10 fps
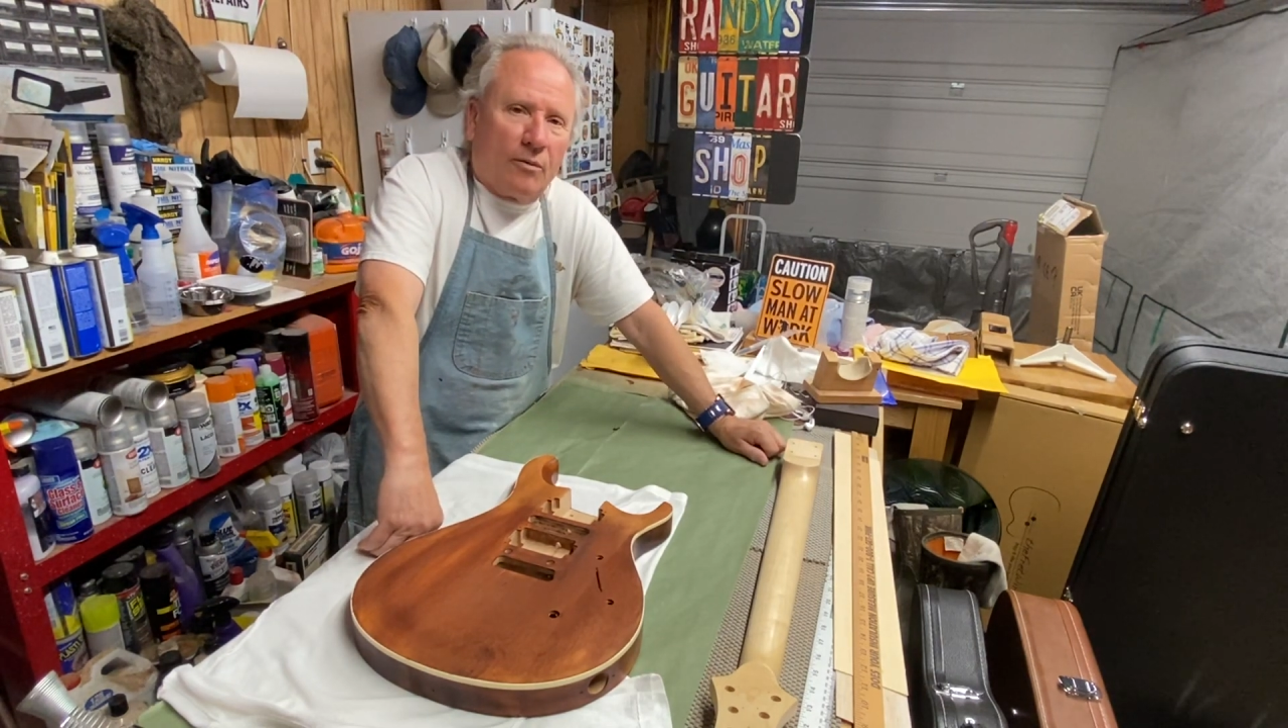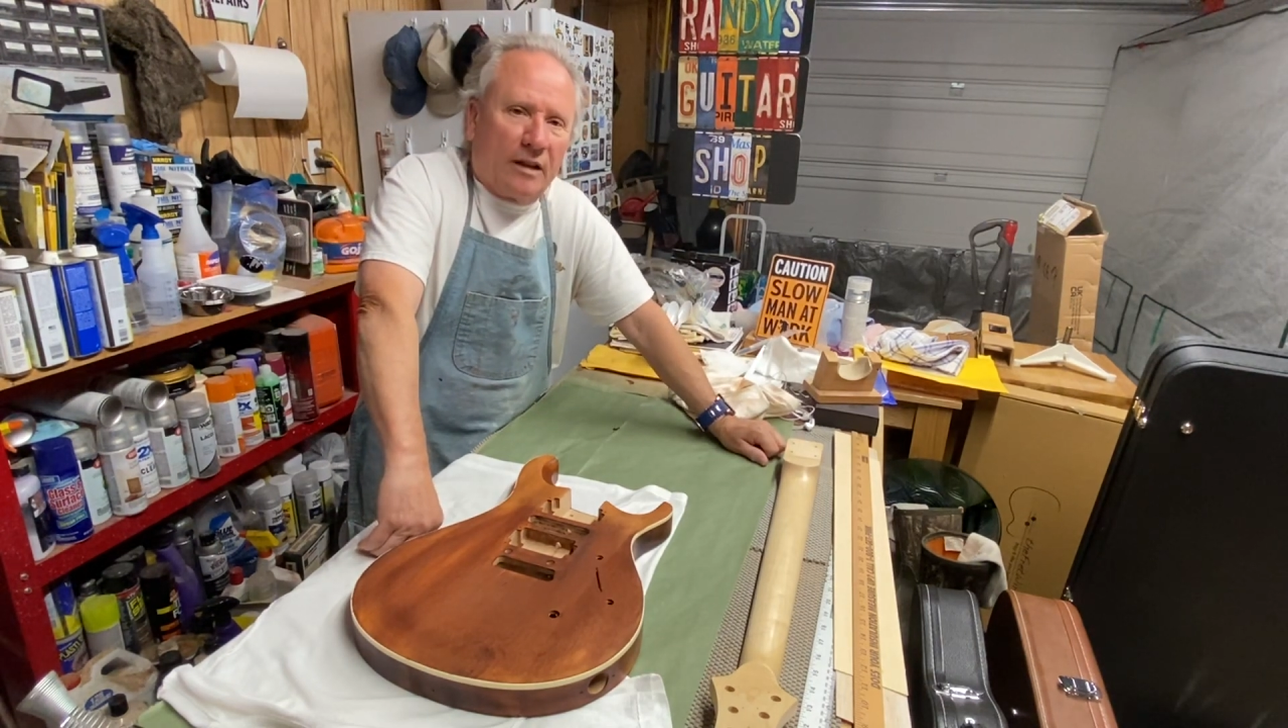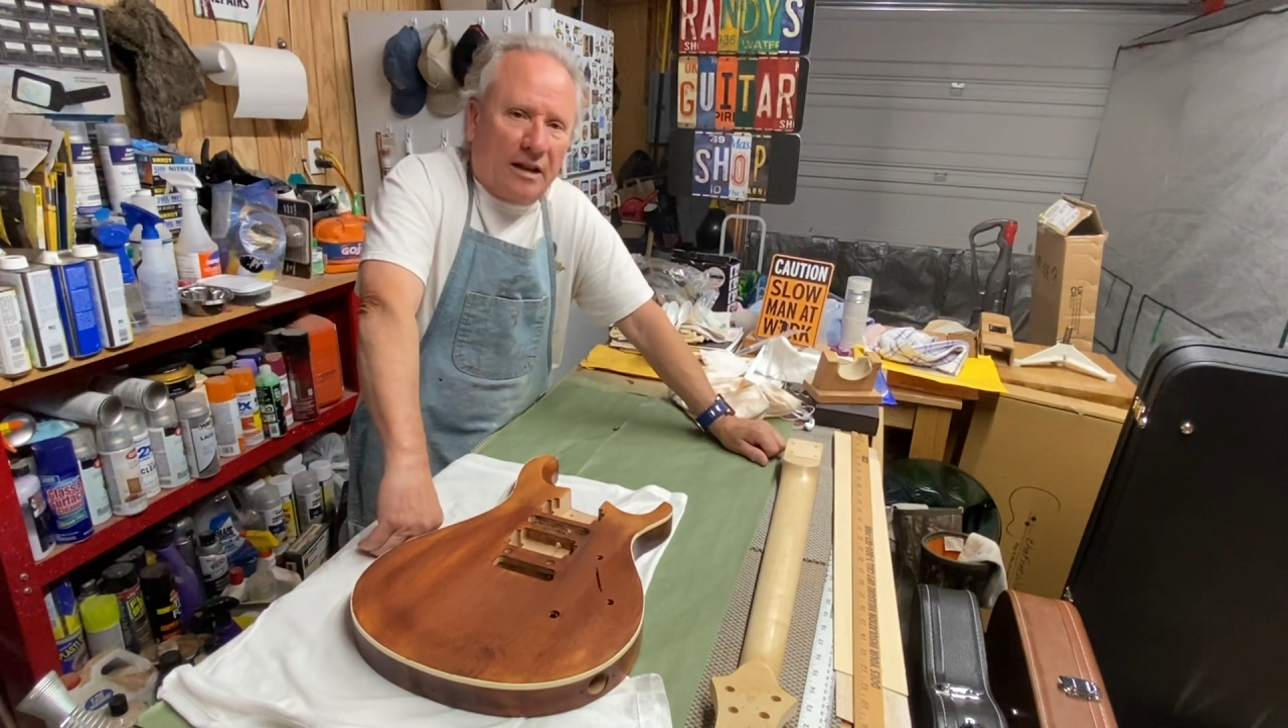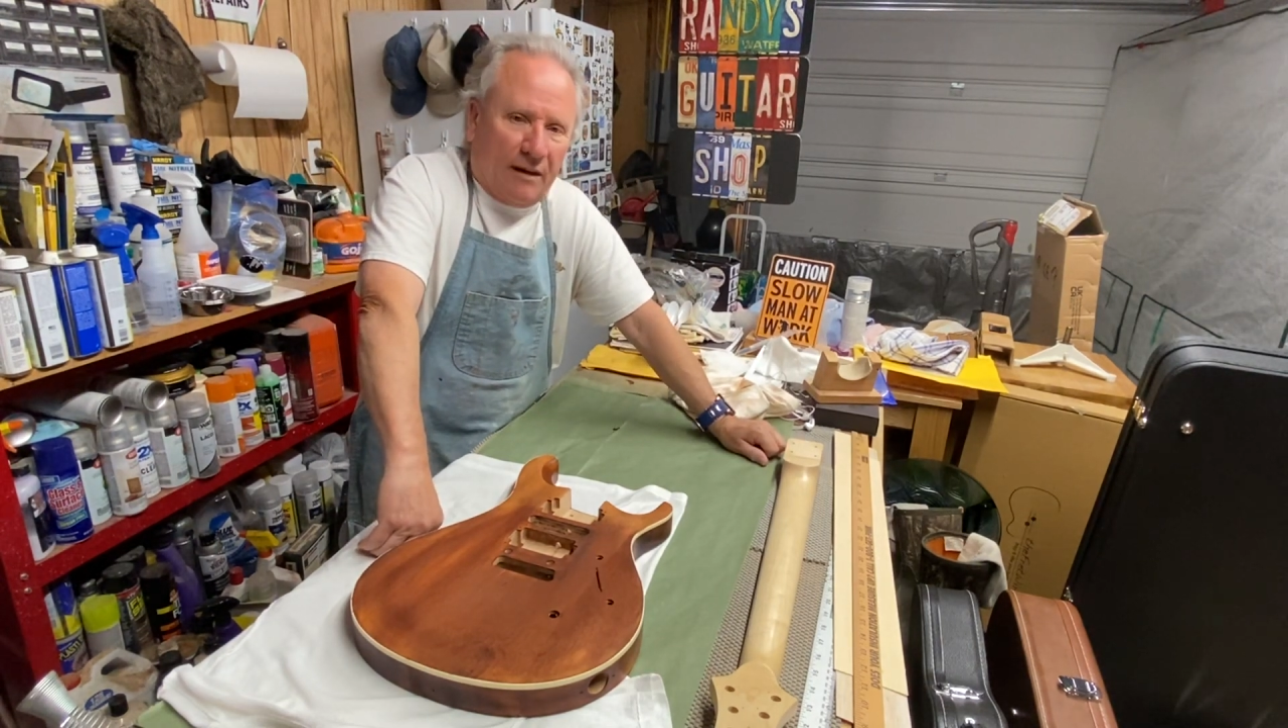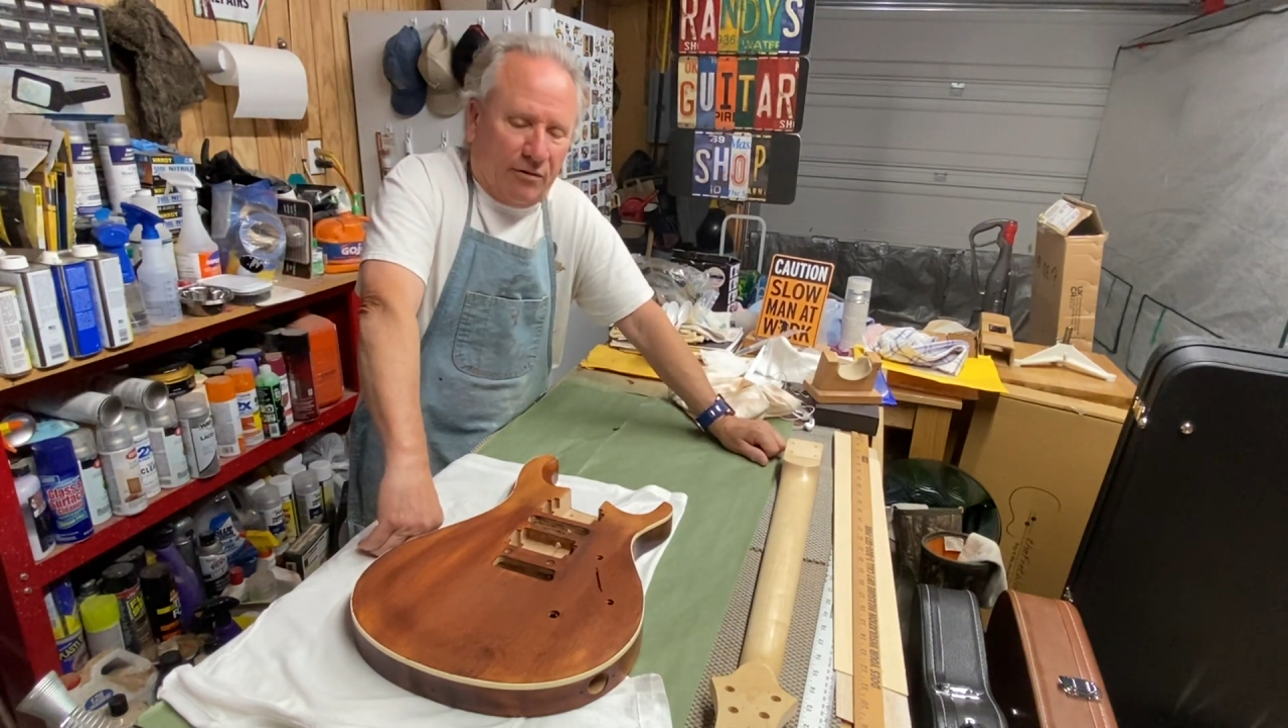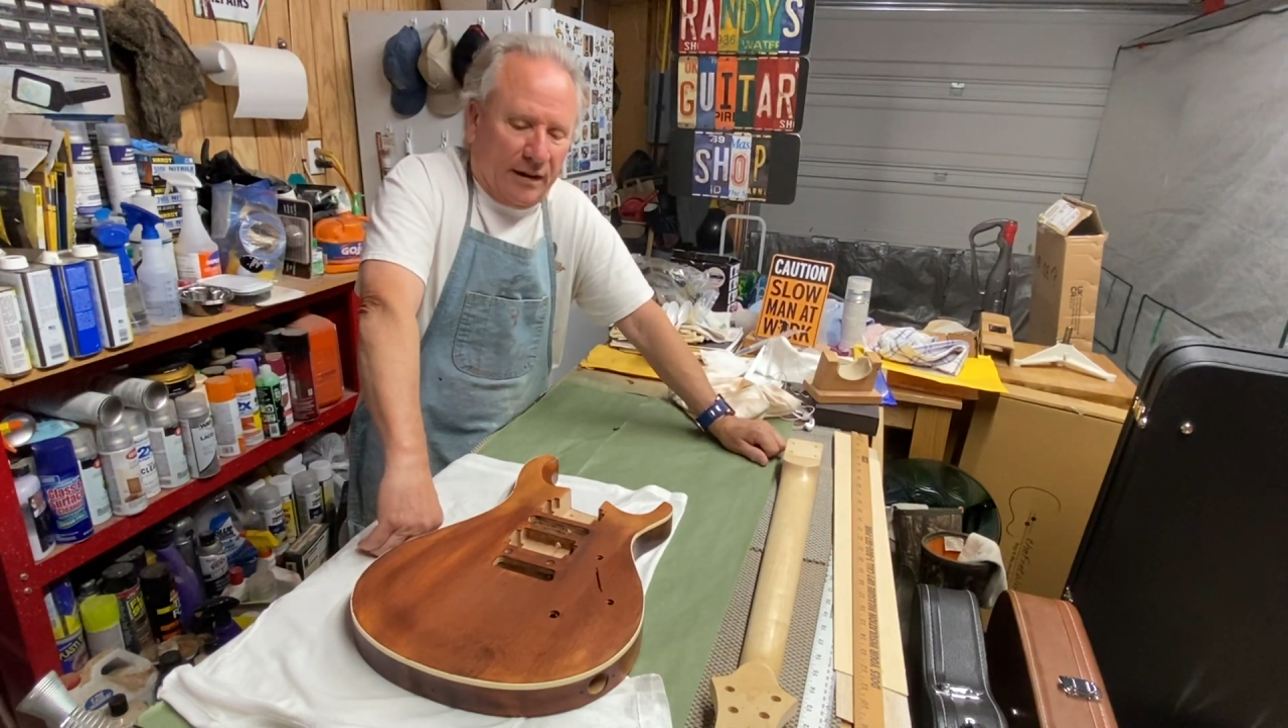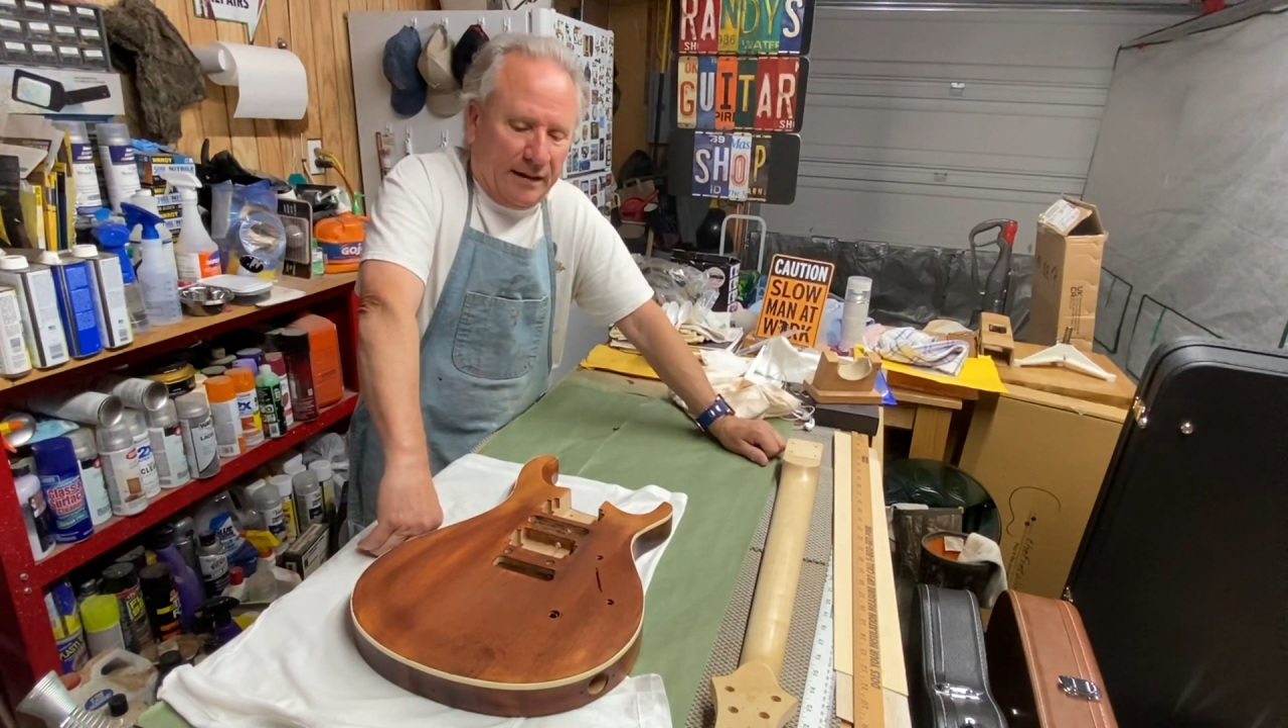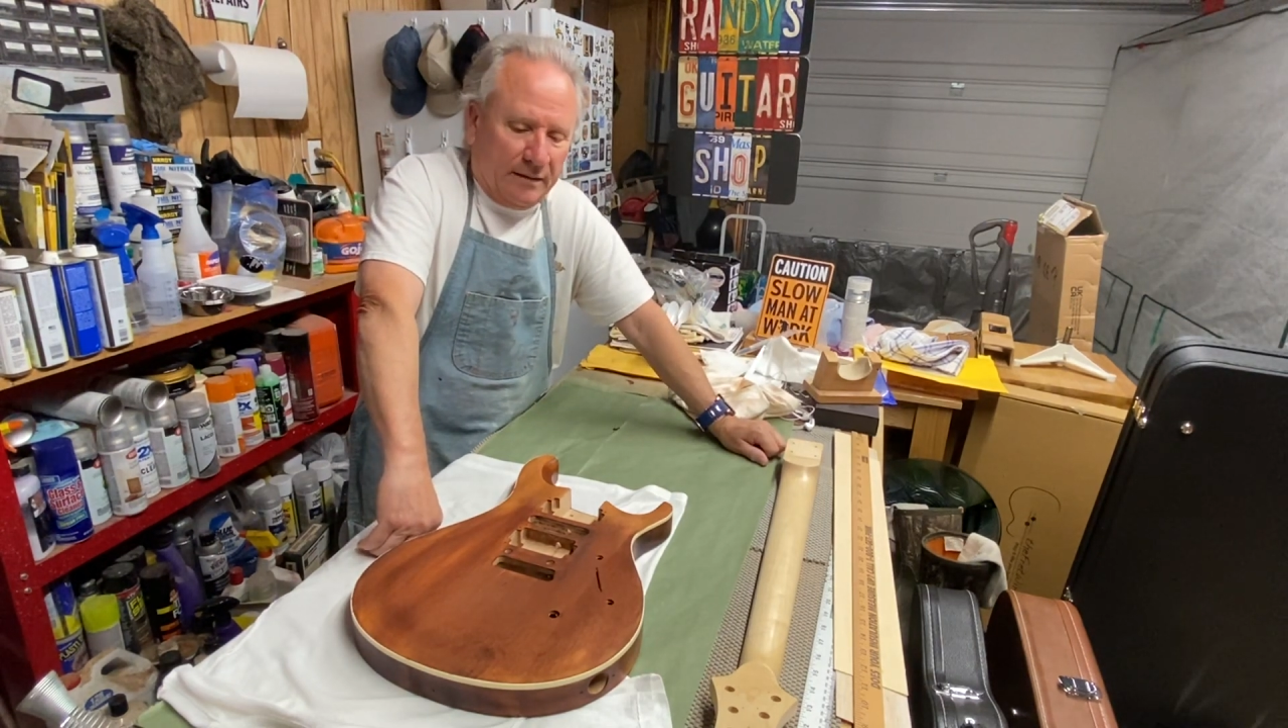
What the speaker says: recovery.